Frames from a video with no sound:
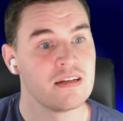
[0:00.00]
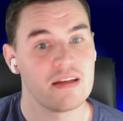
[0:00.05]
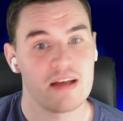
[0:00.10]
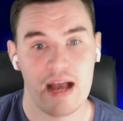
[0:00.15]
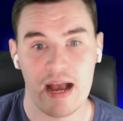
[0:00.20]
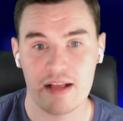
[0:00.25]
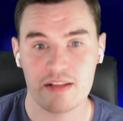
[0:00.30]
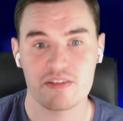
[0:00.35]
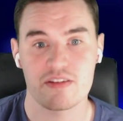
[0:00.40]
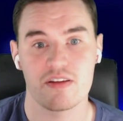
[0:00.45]

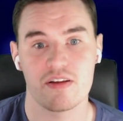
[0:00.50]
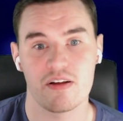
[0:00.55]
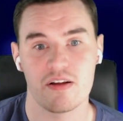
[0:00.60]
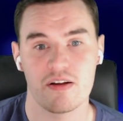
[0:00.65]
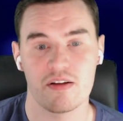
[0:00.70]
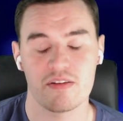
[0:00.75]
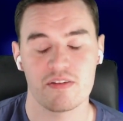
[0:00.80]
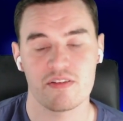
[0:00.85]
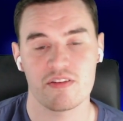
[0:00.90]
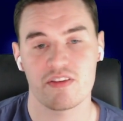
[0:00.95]
At
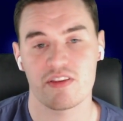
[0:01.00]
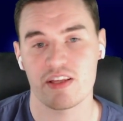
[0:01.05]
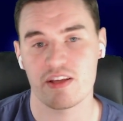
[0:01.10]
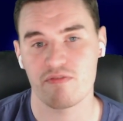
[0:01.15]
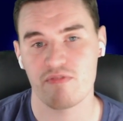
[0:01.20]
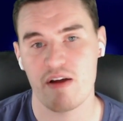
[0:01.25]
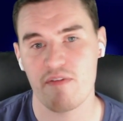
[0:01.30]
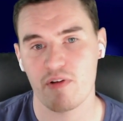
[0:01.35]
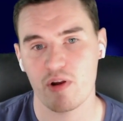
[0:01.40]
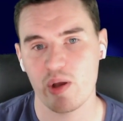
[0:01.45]
the
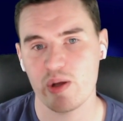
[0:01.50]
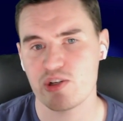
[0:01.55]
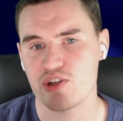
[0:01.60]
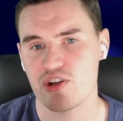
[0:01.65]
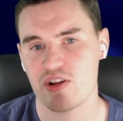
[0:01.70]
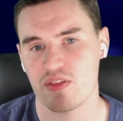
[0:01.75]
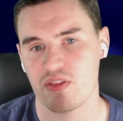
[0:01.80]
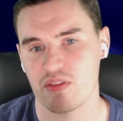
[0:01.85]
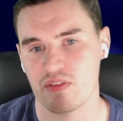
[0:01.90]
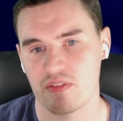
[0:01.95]

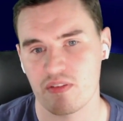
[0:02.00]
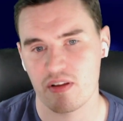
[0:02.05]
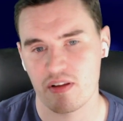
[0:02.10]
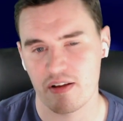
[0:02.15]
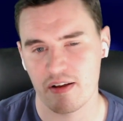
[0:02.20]
Revolution